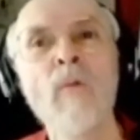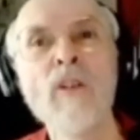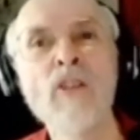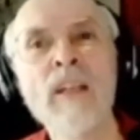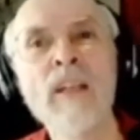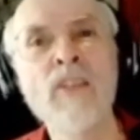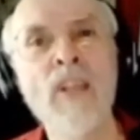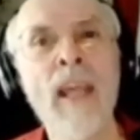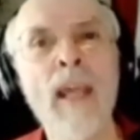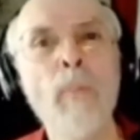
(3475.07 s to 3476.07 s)
which leads
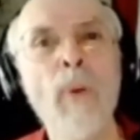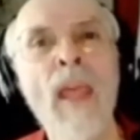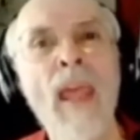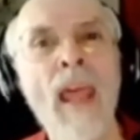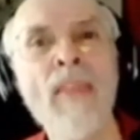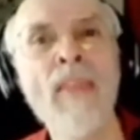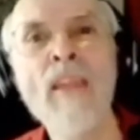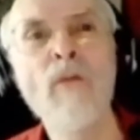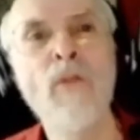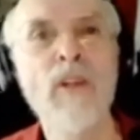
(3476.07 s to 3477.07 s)
the hip, and
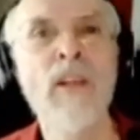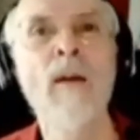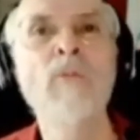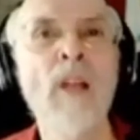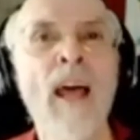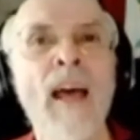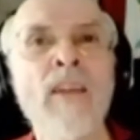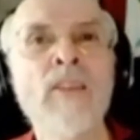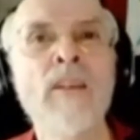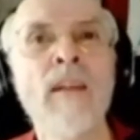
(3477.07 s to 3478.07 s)
then the foot comes
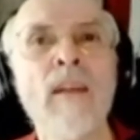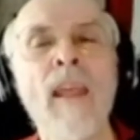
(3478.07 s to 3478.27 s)
last.